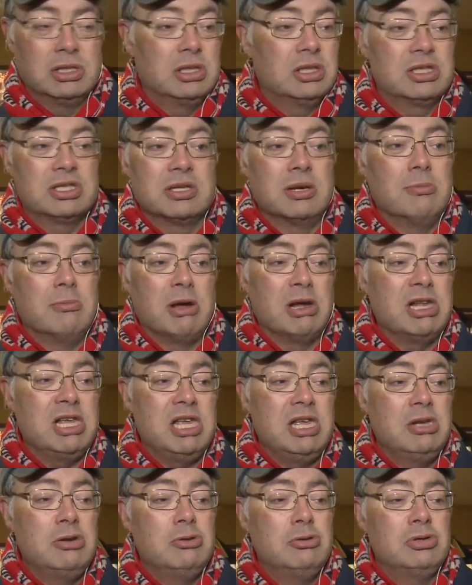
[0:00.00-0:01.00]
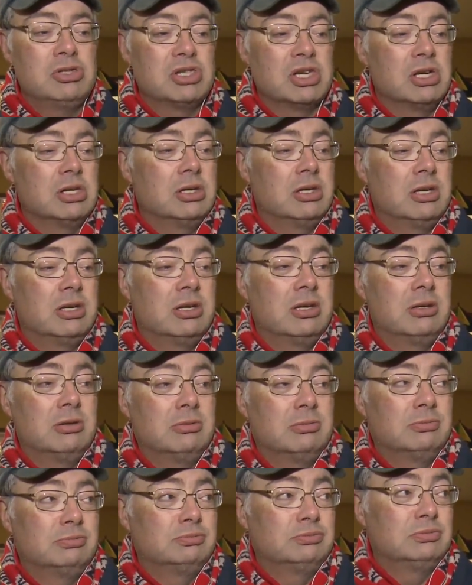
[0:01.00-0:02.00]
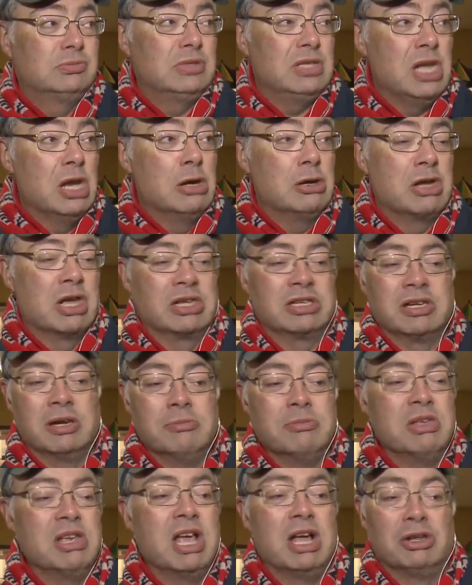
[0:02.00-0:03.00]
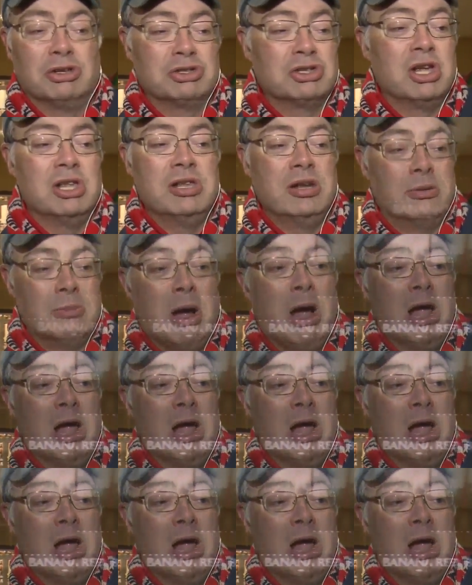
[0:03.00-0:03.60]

uh, somebody who's a. Uh, you know, got something else on their